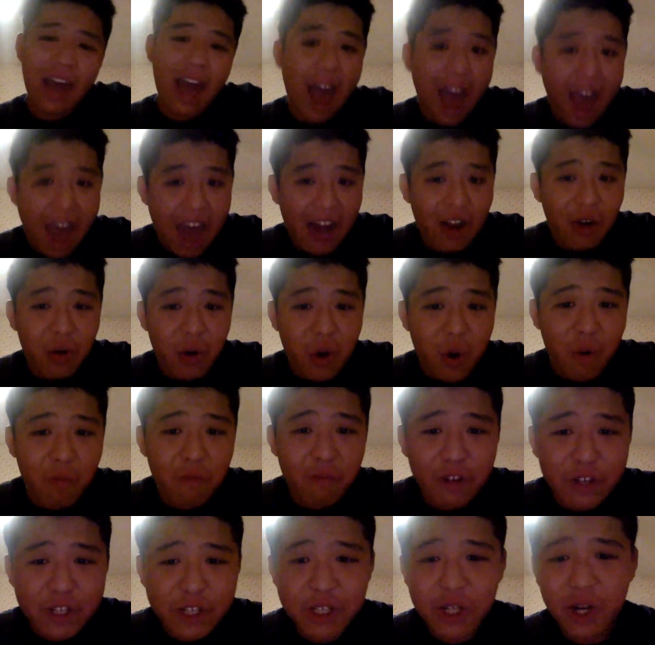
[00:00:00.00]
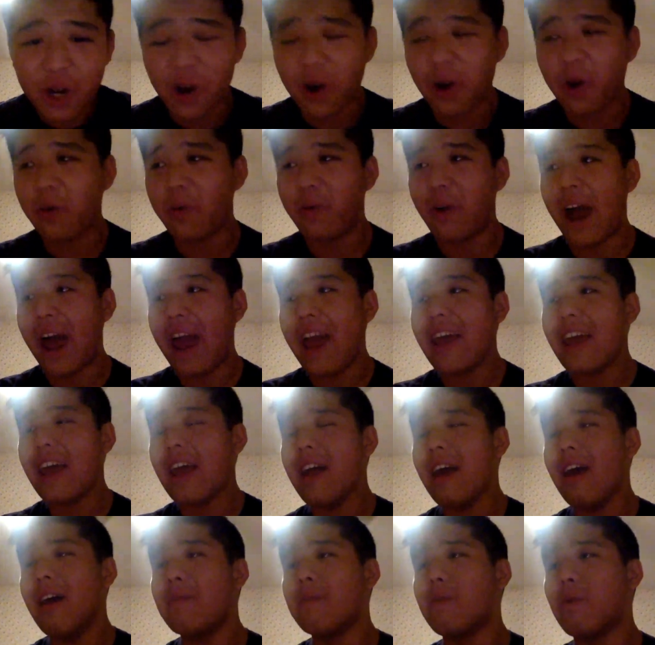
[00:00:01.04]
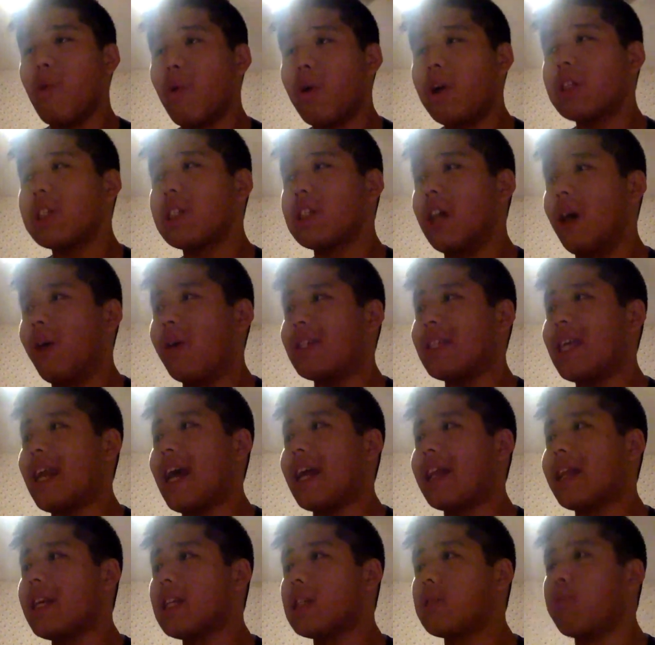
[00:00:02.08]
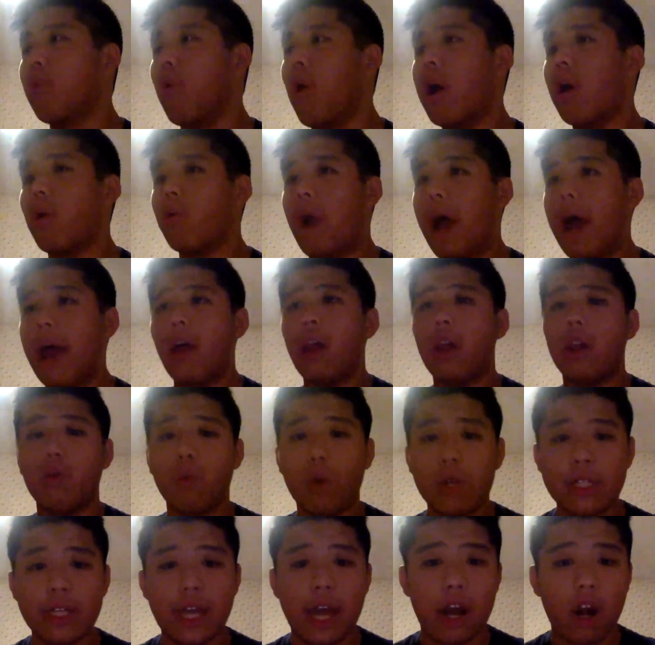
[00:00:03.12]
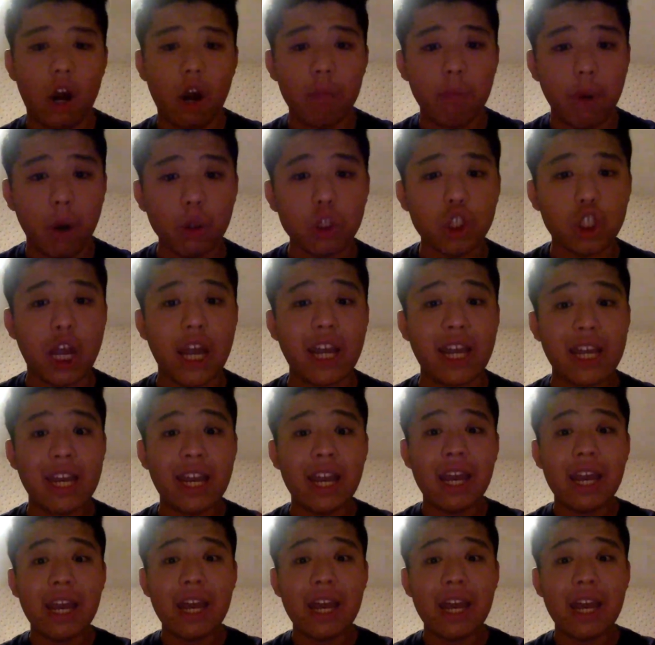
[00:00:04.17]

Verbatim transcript: I don't know for sure, right? But we're the slowest. And at this point, right, once again, our boat's checking.